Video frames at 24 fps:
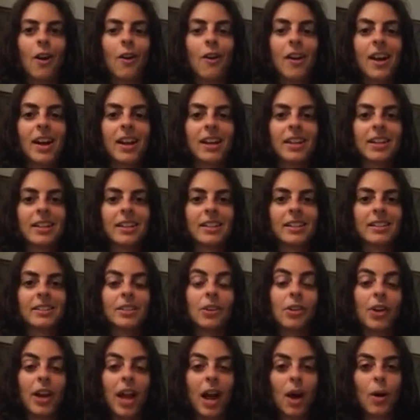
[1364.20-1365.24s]
All right,
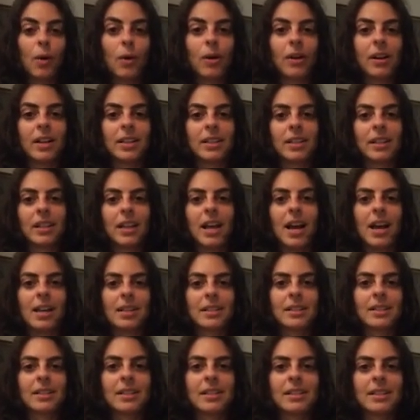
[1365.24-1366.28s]
so now we're at the
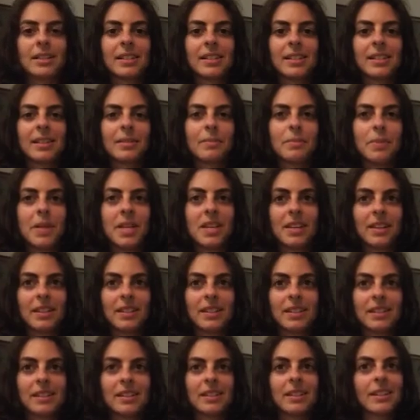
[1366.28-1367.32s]
last
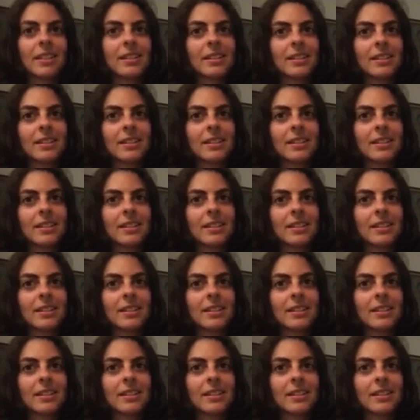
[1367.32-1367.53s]
piece,